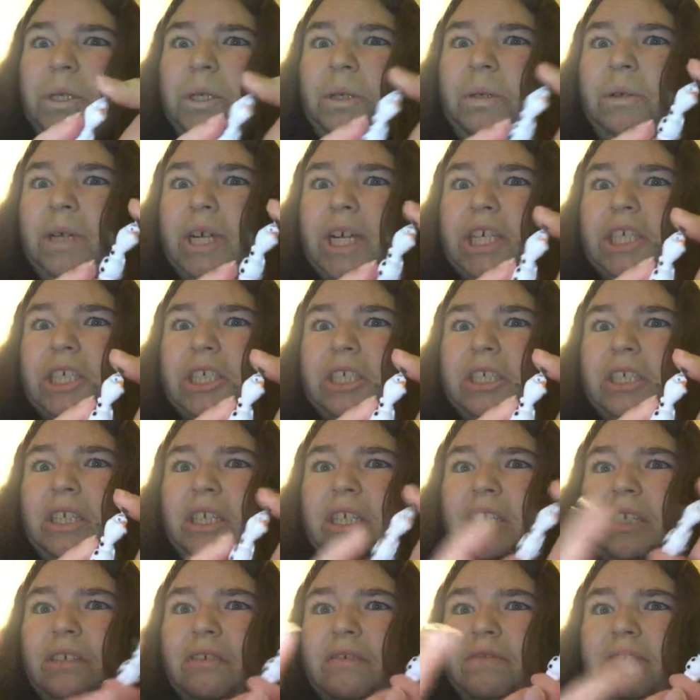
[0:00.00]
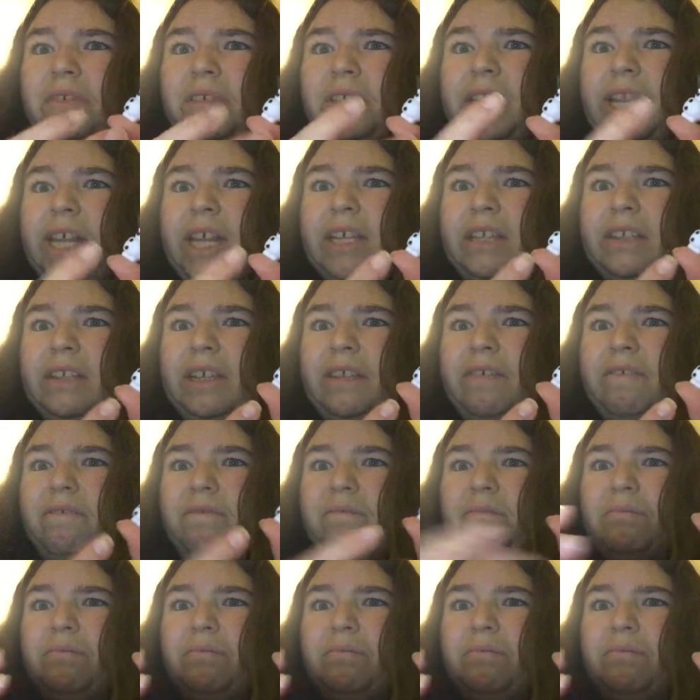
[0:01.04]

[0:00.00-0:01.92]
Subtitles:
2, actually, for the last like